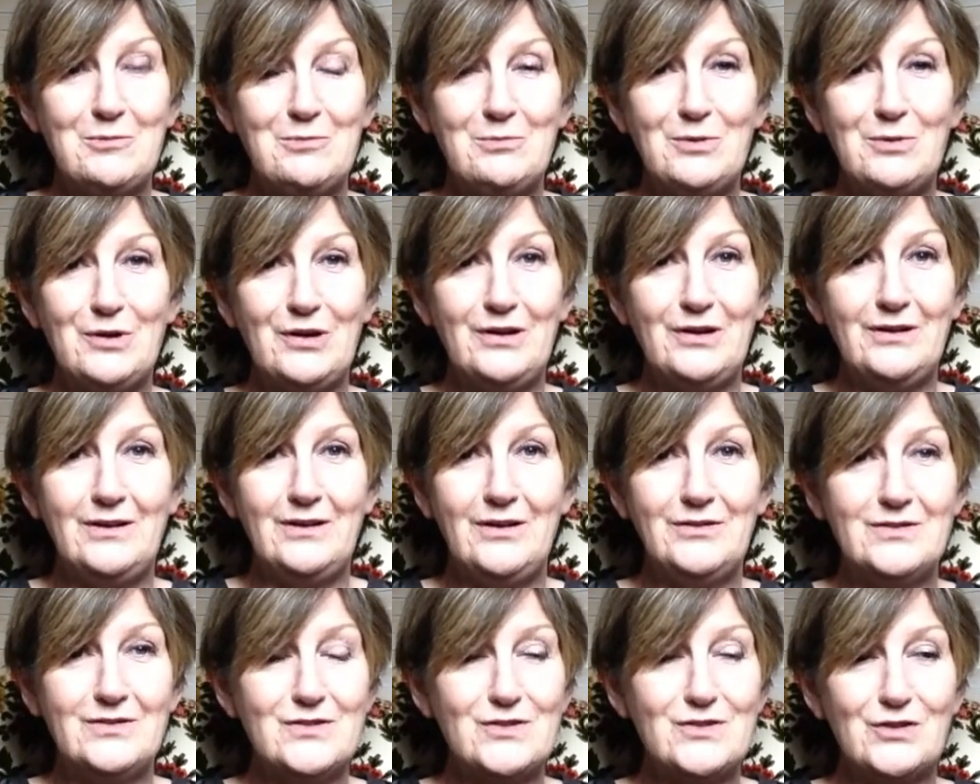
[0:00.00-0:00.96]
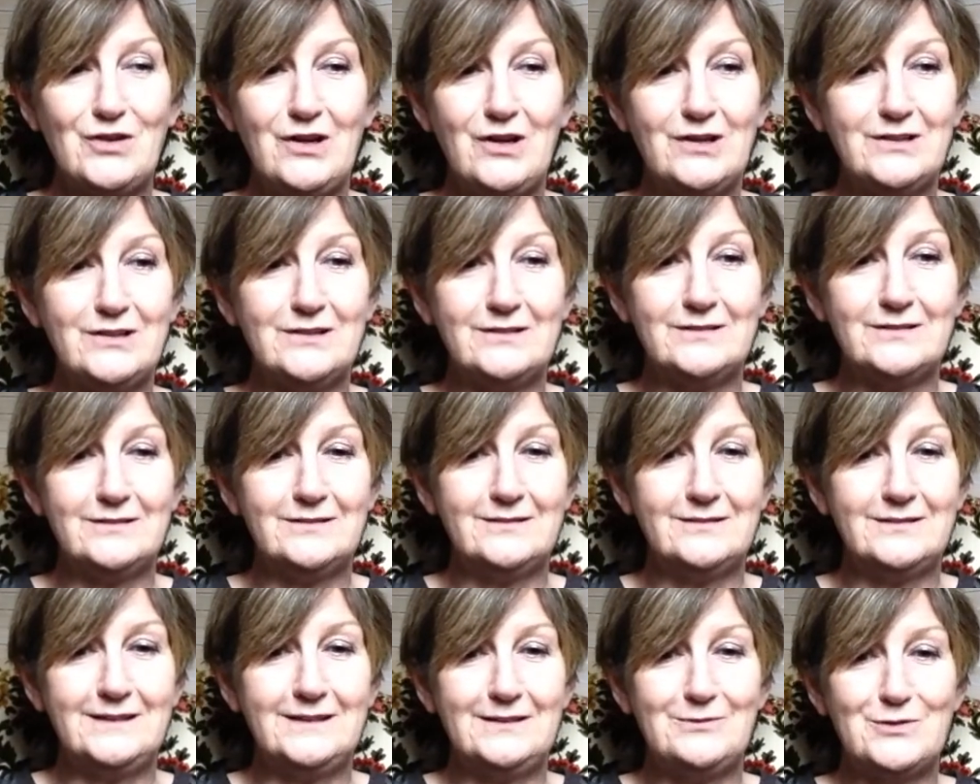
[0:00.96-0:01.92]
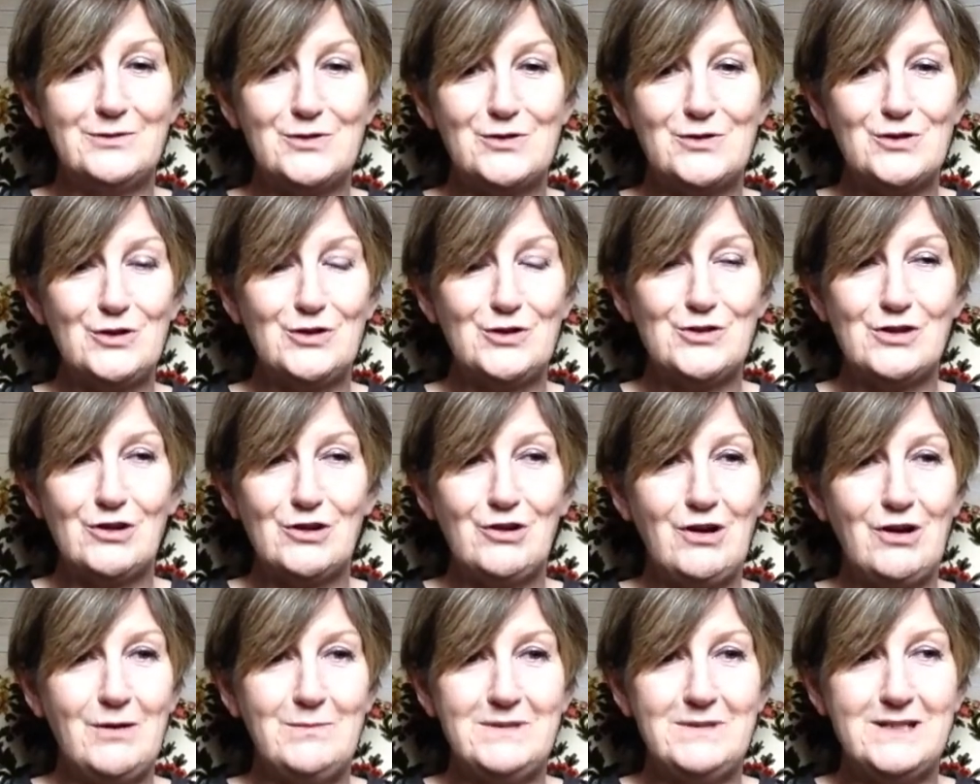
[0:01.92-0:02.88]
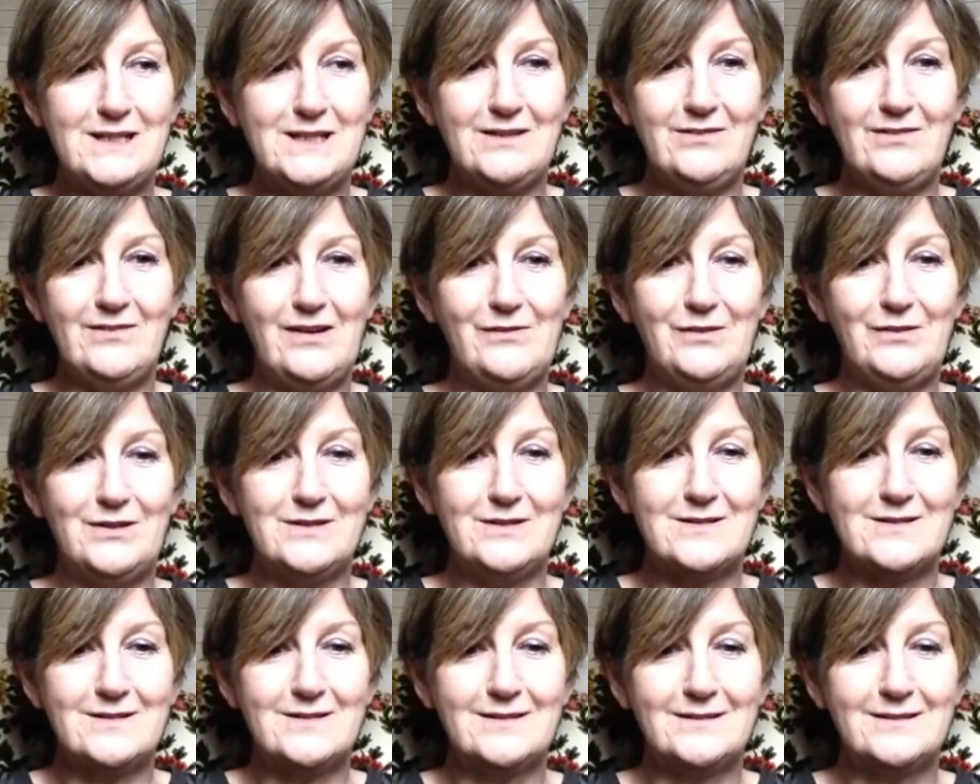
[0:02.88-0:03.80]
But honest to God, it was such a comedy of errors.